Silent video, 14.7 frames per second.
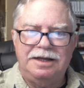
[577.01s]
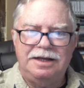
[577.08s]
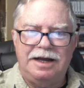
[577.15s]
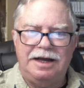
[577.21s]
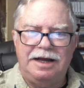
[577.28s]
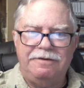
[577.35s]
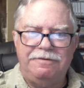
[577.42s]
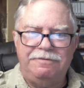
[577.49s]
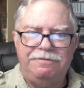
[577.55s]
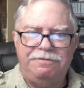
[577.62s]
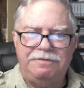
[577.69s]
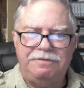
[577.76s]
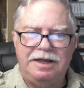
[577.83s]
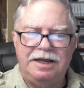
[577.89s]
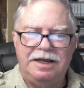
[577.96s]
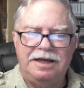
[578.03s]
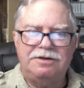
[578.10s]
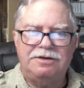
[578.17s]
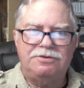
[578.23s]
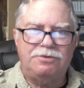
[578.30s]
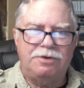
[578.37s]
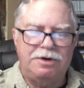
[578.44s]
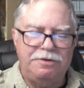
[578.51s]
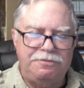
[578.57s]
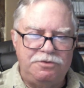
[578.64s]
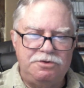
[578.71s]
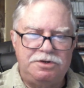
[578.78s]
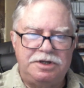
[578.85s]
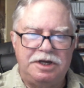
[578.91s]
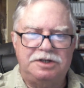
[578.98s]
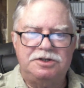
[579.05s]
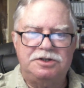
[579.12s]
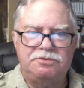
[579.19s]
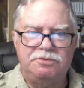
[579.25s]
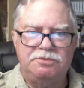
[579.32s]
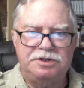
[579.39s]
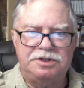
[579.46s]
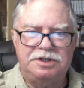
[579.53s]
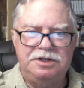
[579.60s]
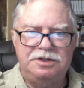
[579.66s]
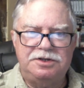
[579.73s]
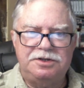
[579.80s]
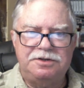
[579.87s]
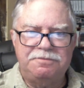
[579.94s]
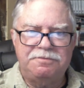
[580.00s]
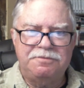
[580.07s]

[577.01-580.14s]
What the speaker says: I've had quite a few Texas whiskeys,